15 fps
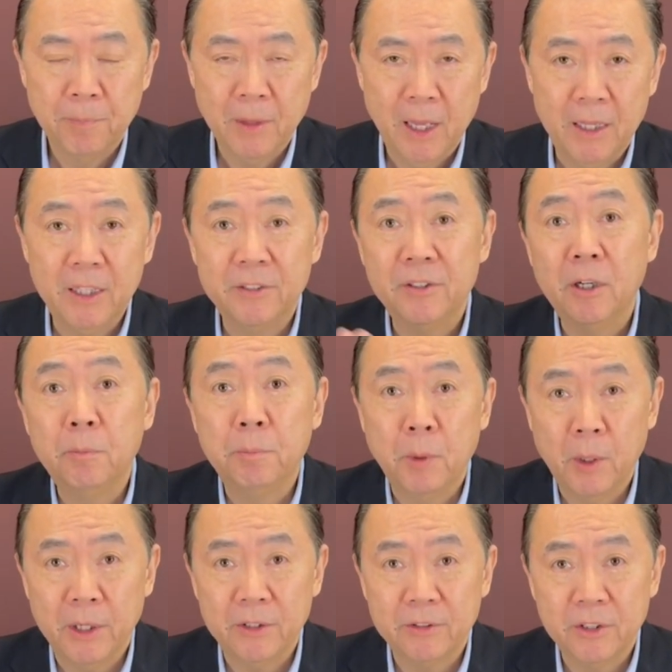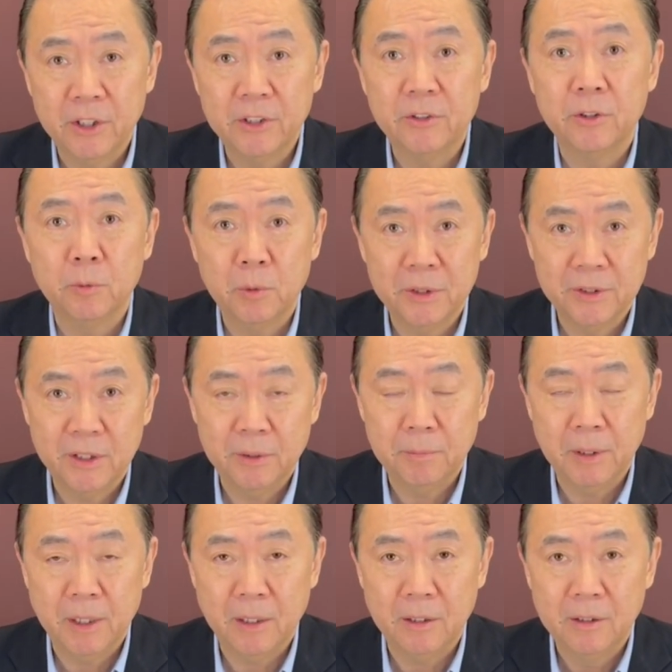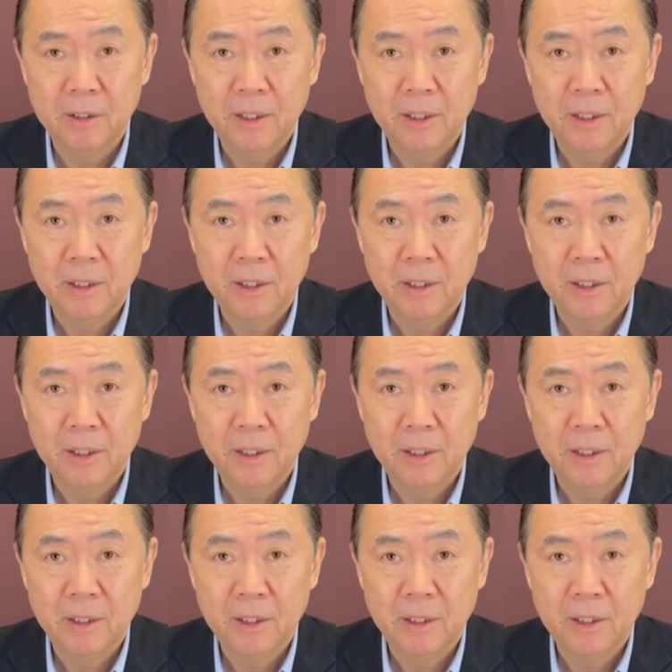And there's no point going to a whiskey bar